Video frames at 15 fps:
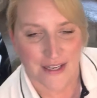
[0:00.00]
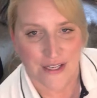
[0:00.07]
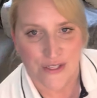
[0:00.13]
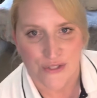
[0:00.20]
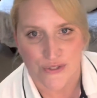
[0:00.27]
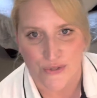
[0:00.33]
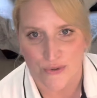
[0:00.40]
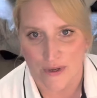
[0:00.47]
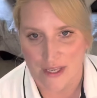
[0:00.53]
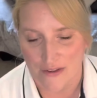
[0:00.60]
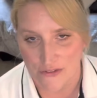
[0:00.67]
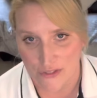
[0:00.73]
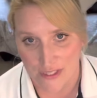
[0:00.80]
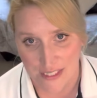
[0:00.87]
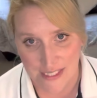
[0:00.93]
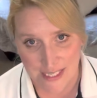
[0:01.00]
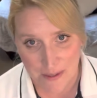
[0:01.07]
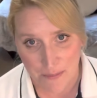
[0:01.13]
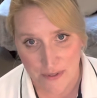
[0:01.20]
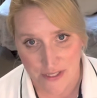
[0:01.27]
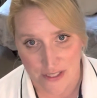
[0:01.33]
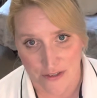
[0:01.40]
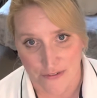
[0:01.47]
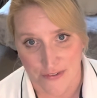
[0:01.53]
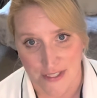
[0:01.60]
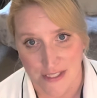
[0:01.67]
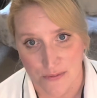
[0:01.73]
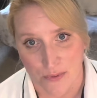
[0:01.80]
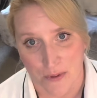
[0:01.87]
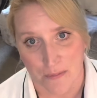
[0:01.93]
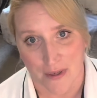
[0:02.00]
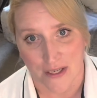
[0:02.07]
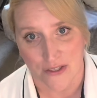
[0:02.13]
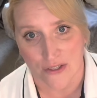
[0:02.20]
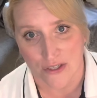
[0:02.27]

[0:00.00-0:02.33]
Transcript: so it gives you a stable surface whereby you